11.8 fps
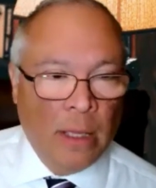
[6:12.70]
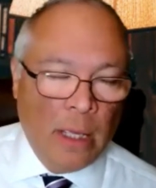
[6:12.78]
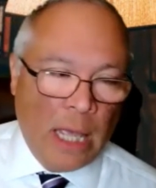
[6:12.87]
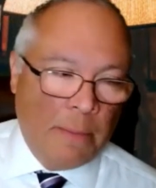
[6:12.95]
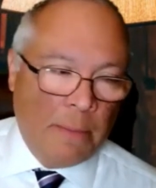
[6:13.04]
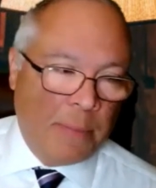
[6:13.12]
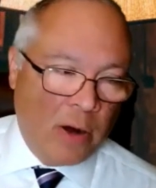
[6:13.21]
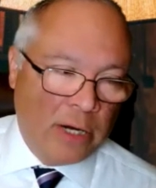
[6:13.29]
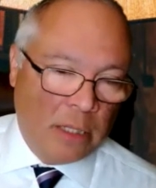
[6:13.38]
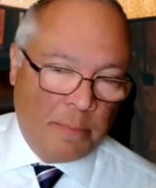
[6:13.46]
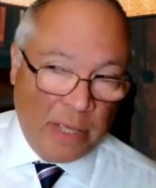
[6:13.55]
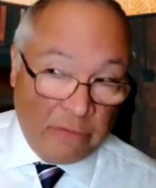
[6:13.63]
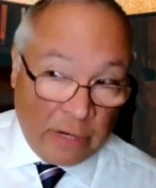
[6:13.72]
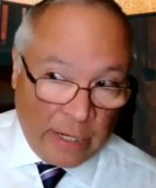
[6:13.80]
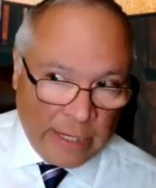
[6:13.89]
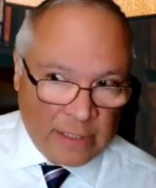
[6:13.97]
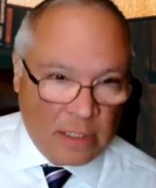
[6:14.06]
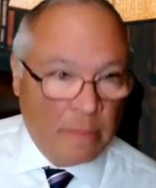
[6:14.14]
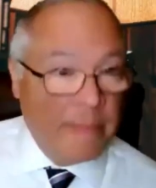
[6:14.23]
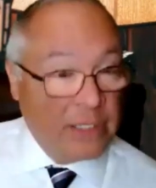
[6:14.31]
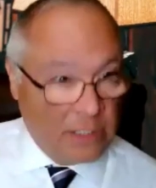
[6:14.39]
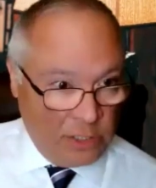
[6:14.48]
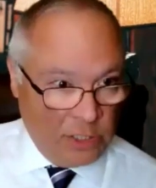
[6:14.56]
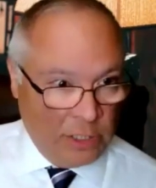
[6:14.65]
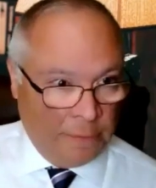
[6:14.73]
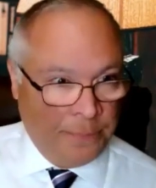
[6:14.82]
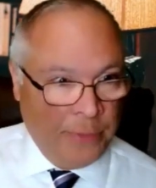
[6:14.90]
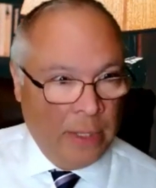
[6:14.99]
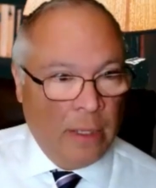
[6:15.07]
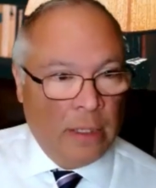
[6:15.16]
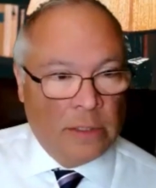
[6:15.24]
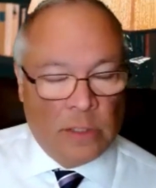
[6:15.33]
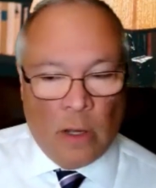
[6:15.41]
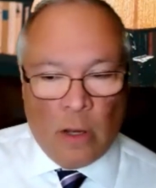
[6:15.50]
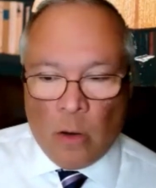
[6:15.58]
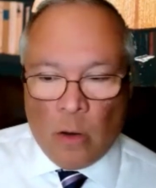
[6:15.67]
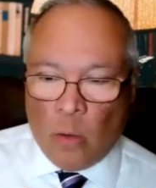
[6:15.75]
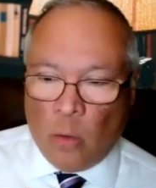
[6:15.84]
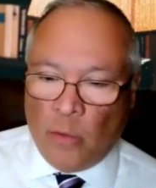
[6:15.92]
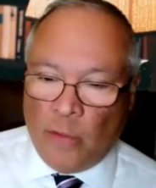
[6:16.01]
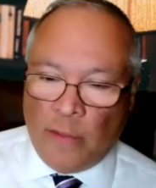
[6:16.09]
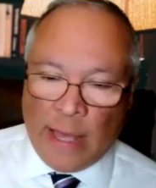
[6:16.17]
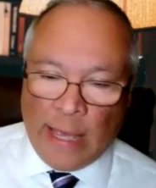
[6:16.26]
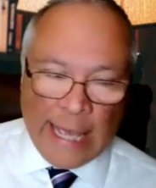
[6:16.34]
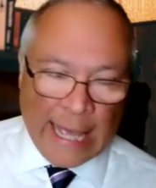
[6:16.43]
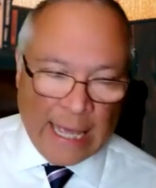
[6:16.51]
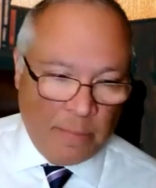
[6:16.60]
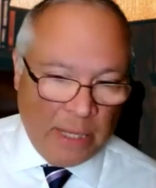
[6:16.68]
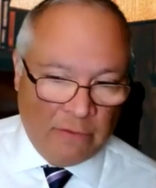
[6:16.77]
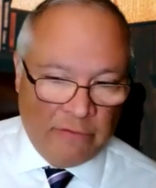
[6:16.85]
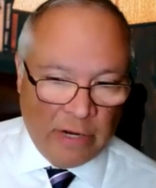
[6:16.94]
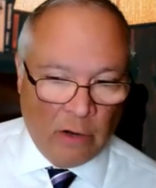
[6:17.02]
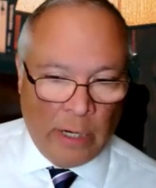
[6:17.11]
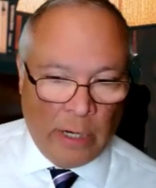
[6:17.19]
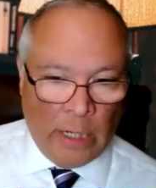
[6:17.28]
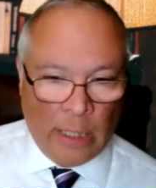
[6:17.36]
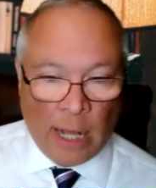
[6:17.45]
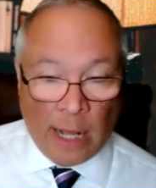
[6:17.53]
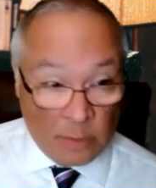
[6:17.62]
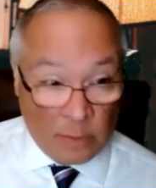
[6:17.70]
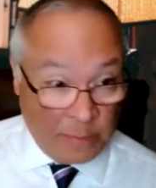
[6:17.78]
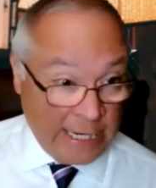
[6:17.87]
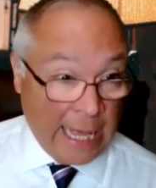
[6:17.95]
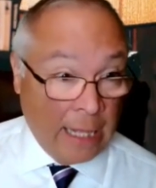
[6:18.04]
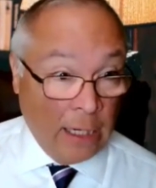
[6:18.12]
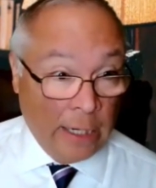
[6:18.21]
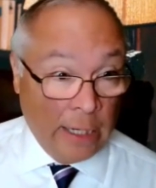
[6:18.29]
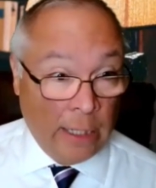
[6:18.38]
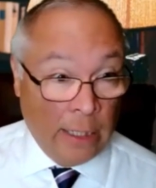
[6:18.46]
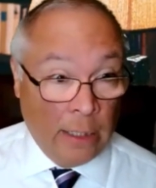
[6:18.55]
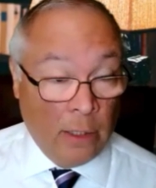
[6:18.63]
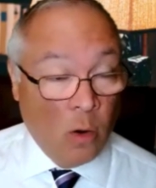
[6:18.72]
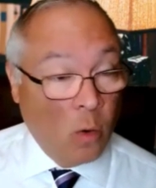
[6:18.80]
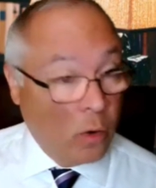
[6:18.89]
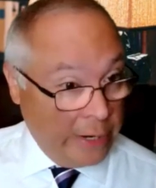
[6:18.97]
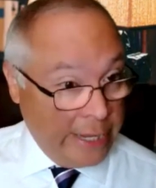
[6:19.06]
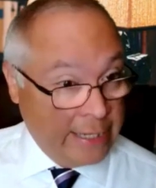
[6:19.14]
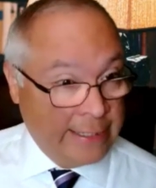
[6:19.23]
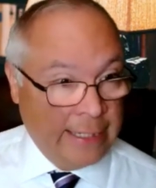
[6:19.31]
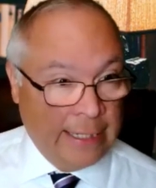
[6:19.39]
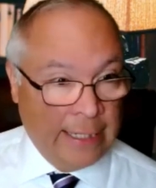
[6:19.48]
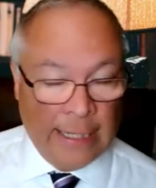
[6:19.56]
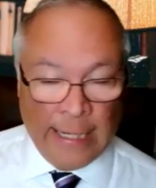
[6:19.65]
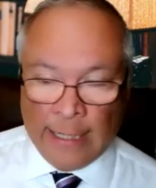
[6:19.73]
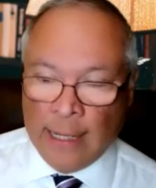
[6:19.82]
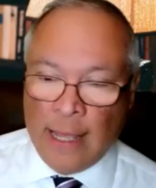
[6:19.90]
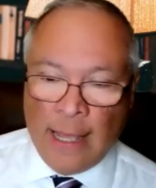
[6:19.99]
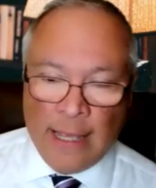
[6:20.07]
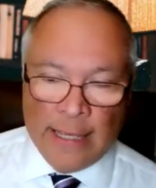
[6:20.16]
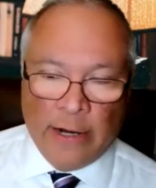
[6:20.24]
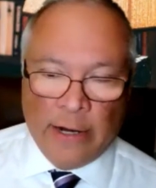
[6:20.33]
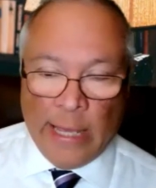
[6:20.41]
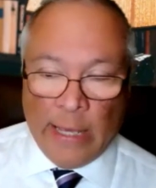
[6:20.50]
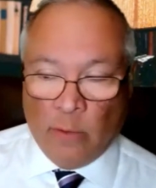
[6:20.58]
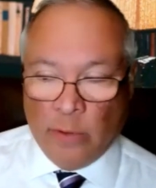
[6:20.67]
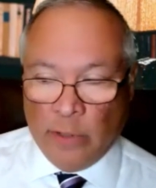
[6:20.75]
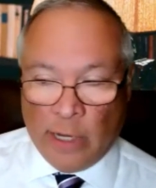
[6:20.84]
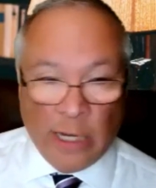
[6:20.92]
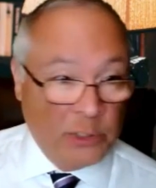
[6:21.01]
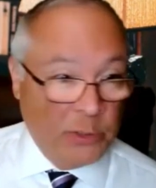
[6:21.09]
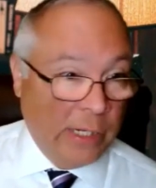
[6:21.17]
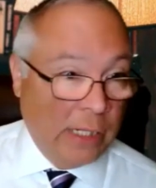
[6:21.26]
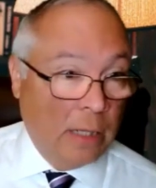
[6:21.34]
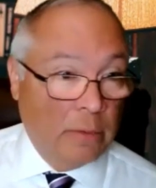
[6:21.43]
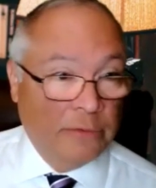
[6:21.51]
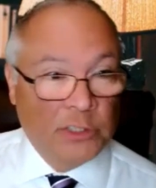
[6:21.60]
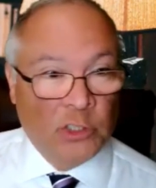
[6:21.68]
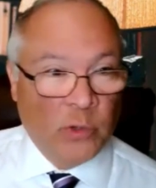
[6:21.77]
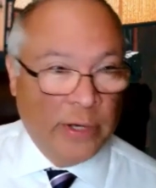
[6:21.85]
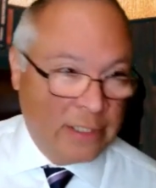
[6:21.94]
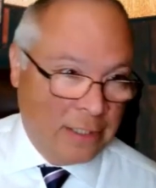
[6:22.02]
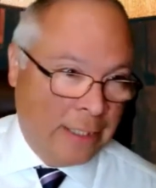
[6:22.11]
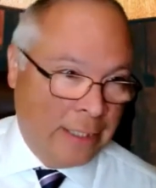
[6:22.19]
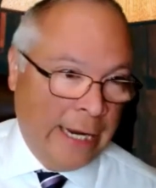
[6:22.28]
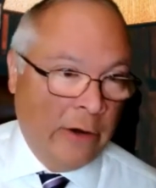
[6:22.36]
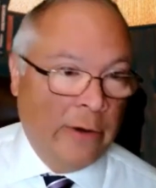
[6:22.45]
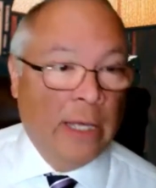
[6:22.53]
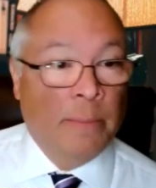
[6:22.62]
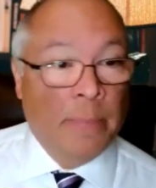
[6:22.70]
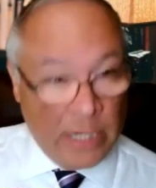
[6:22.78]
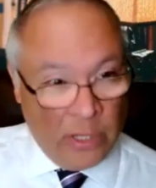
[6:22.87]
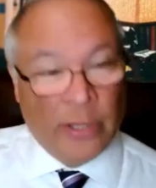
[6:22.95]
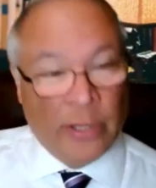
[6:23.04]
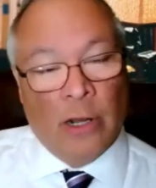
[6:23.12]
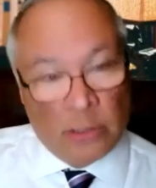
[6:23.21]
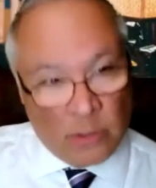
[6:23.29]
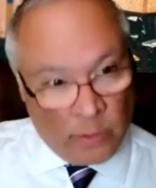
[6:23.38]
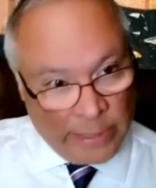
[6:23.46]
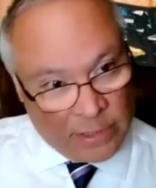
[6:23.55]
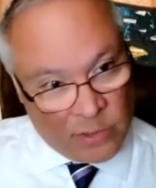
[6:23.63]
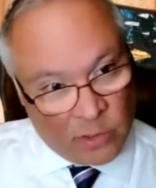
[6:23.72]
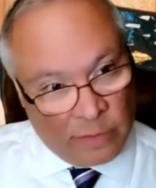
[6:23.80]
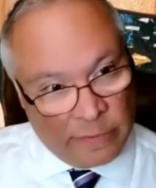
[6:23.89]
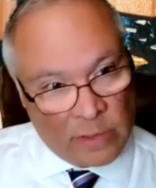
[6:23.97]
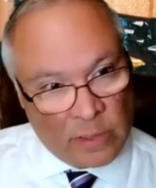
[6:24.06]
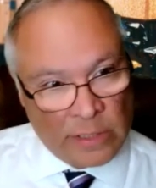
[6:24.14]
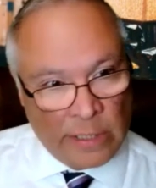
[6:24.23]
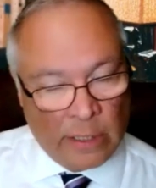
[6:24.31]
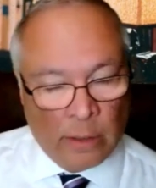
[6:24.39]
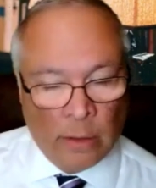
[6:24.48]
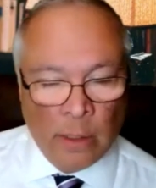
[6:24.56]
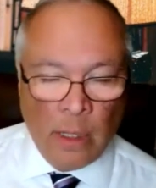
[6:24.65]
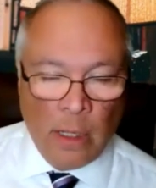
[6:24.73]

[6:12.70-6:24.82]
And part of the pivoting is the messaging. So they had been very hospitality oriented and, you know, mm-hmm. hey, we're the country club of choice in the area, but you can also get services here.